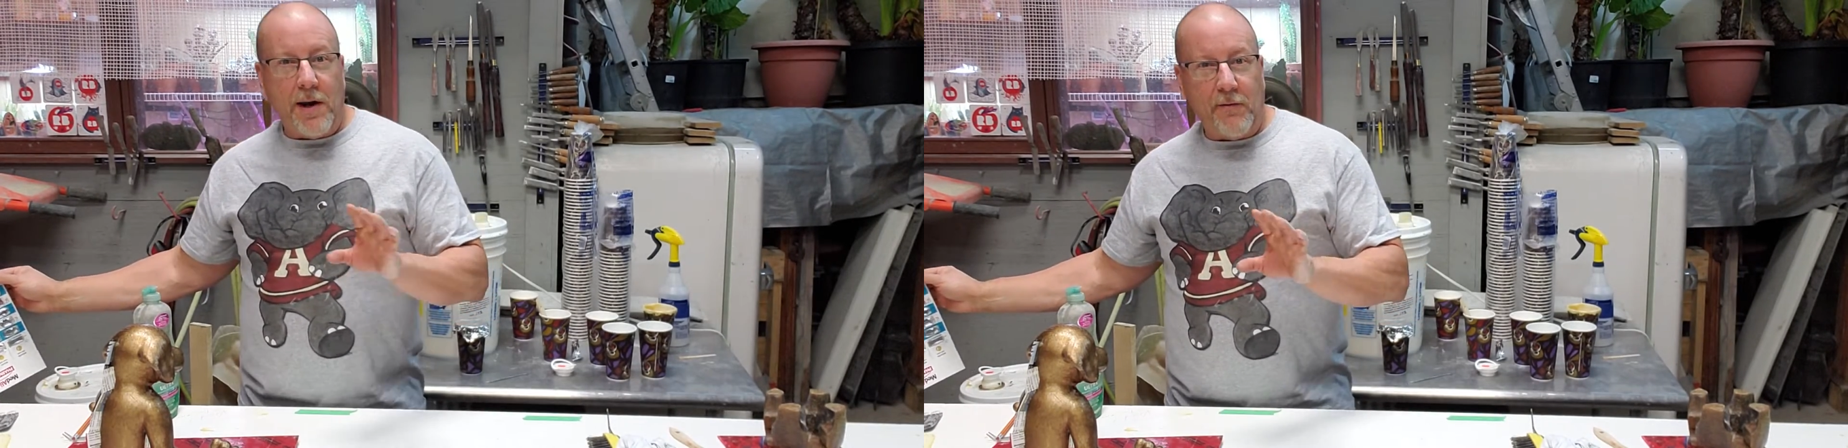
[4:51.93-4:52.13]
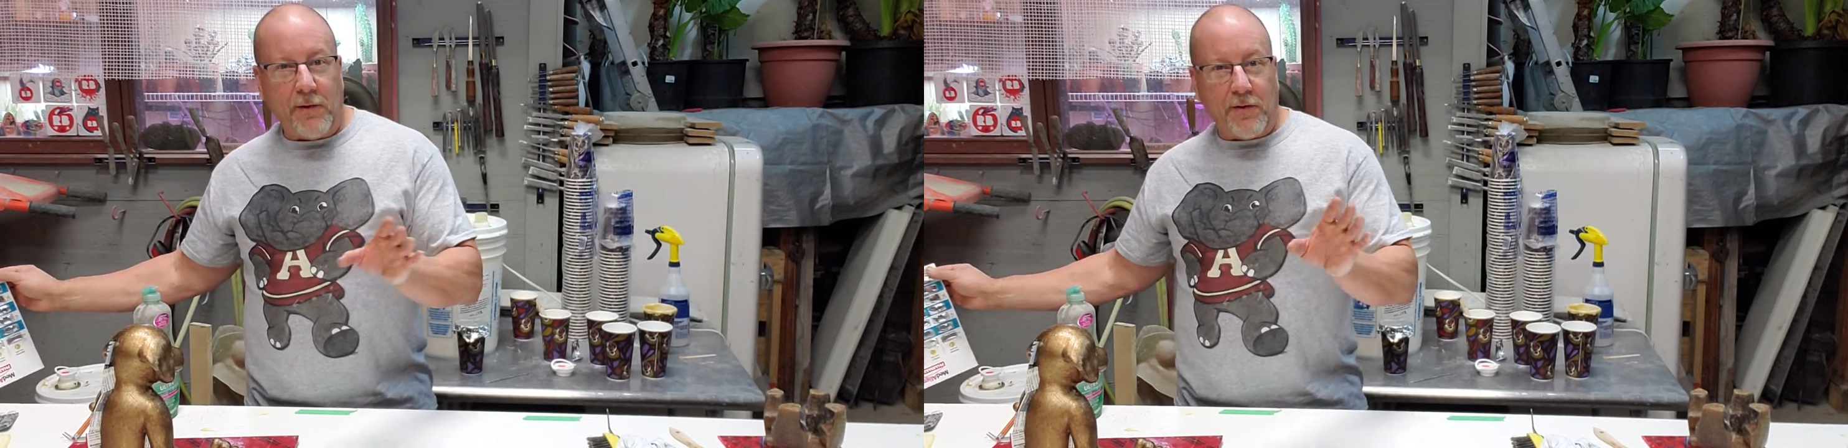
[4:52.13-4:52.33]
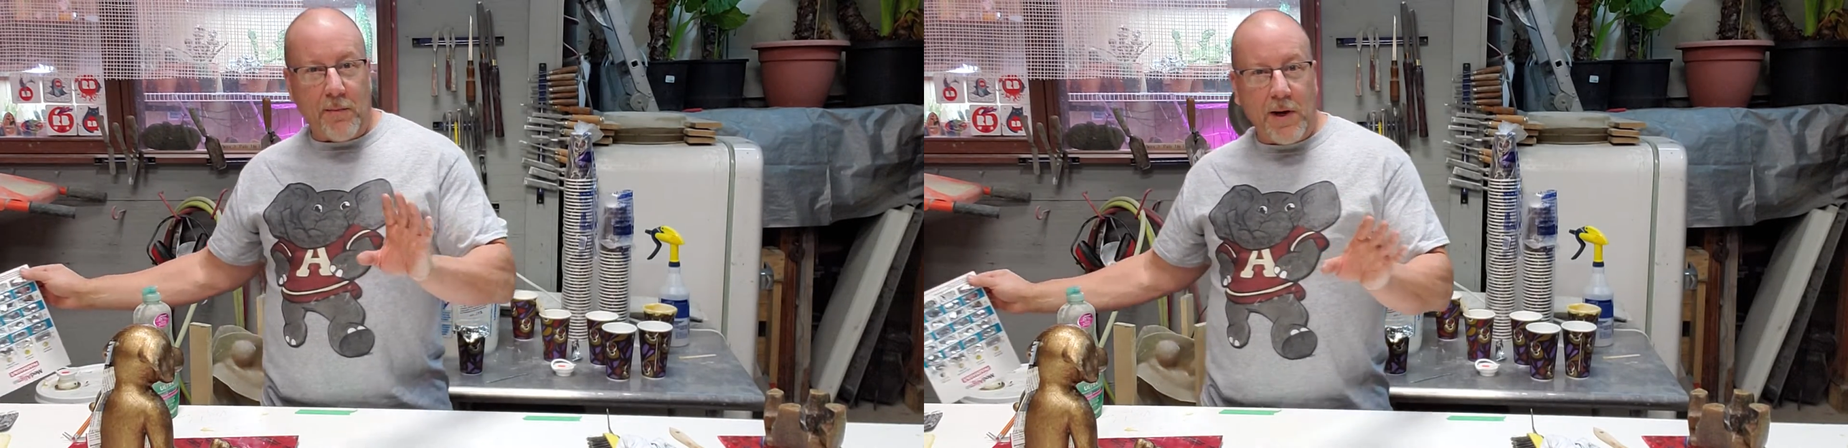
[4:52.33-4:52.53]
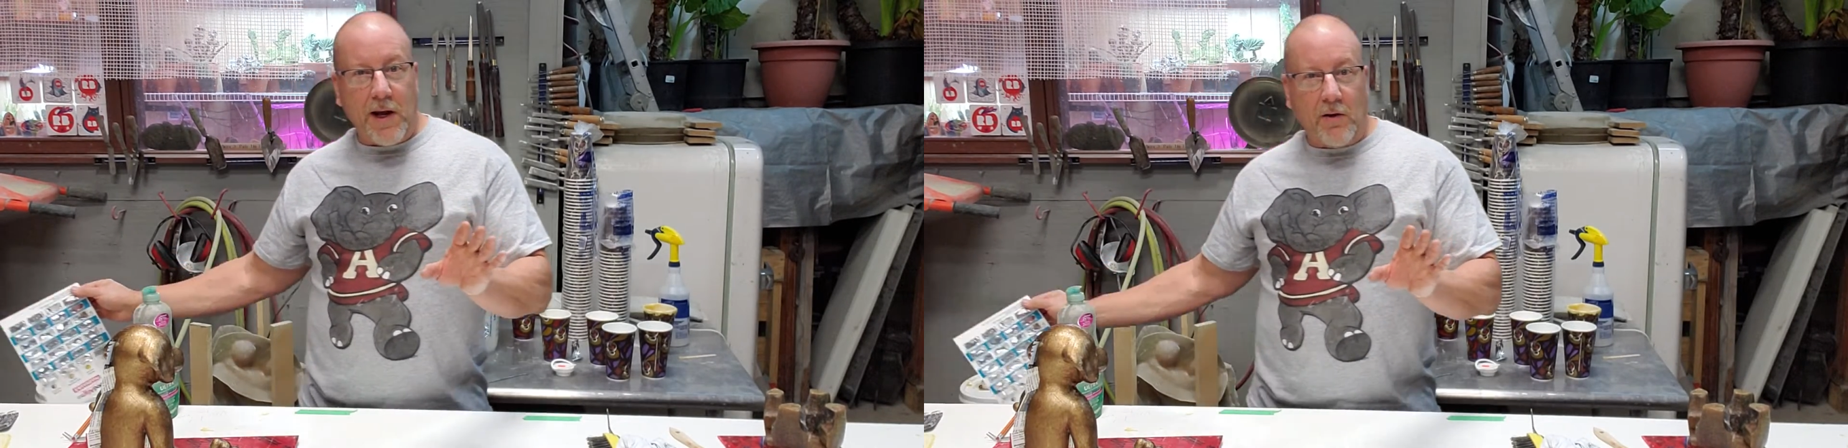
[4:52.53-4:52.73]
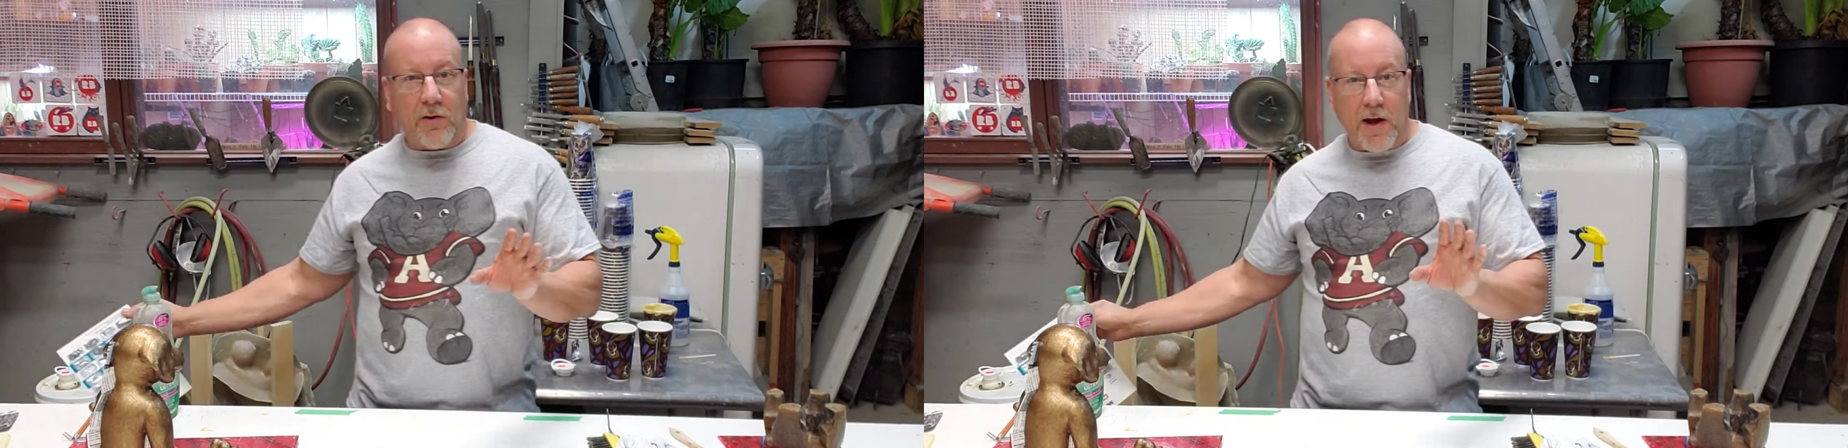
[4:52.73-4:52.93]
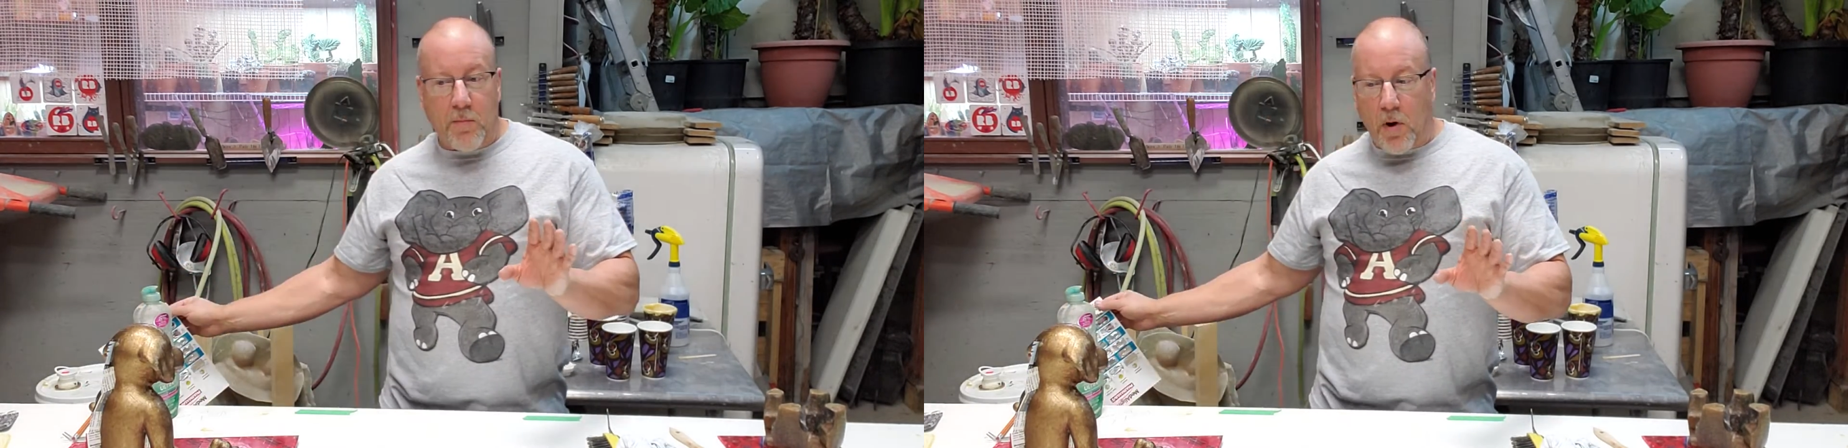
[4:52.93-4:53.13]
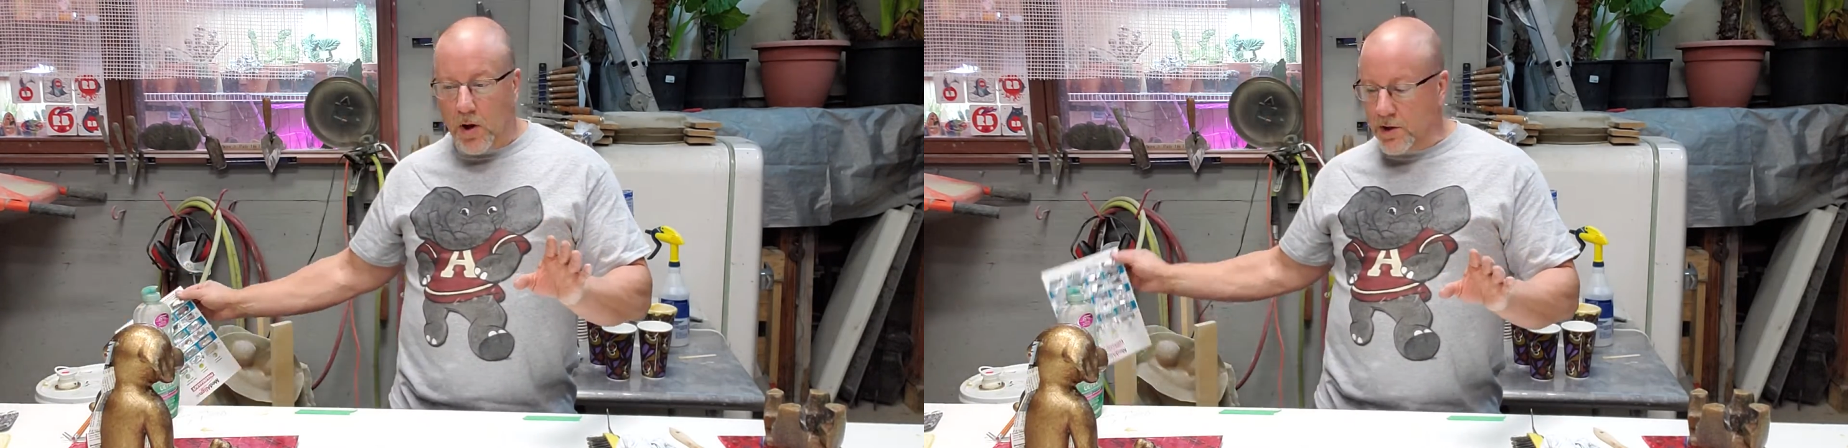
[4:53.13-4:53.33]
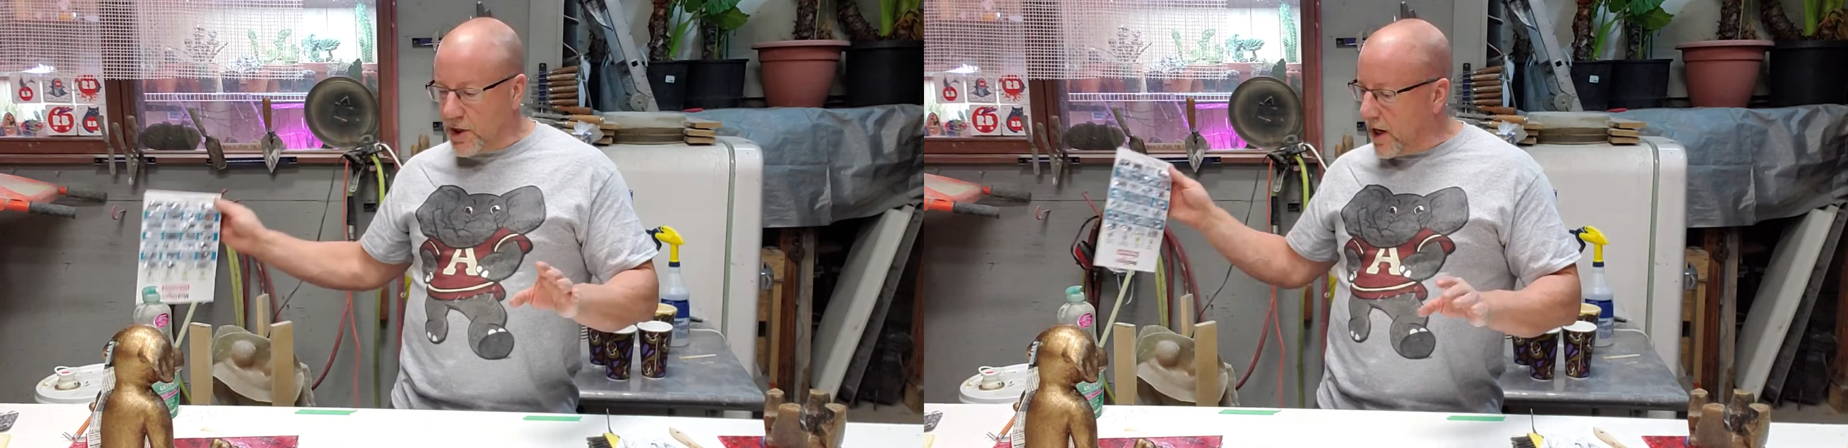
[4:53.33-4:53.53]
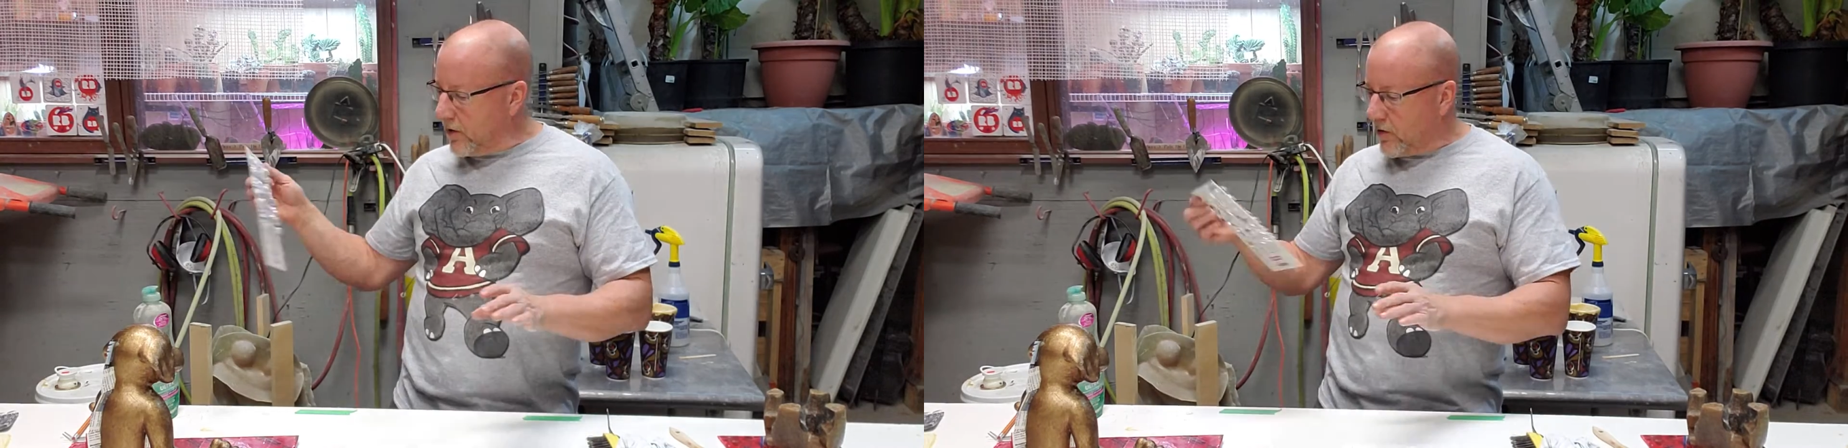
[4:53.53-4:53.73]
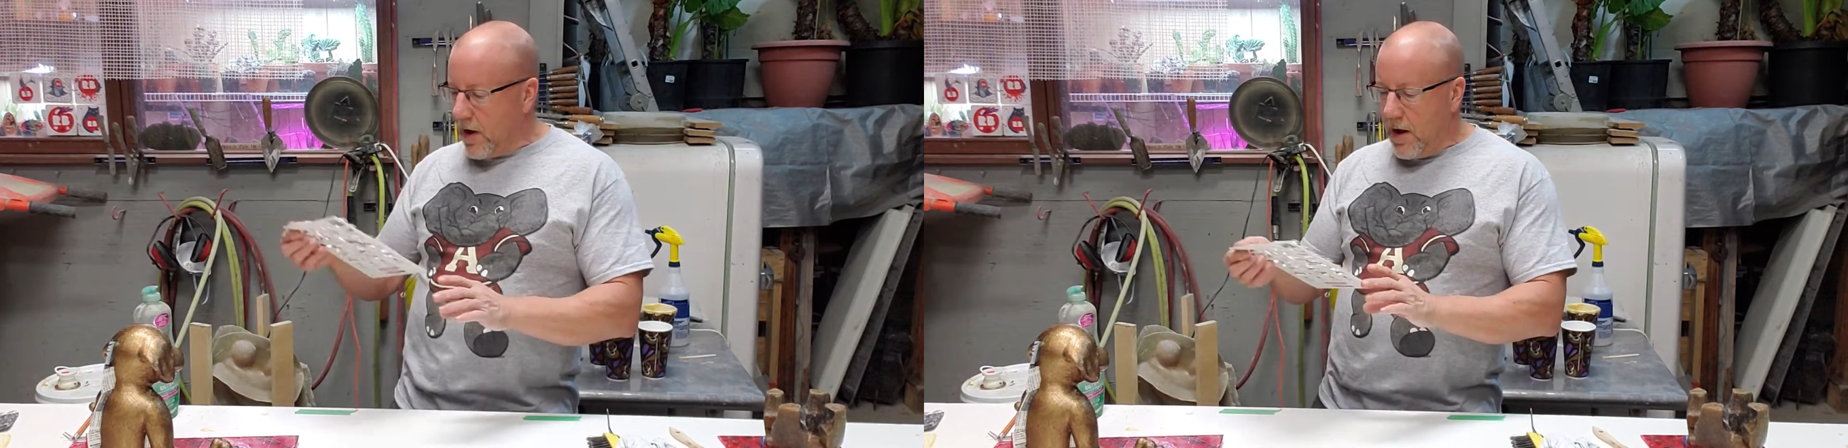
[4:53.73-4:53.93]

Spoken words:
If it's somebody else, I apologize.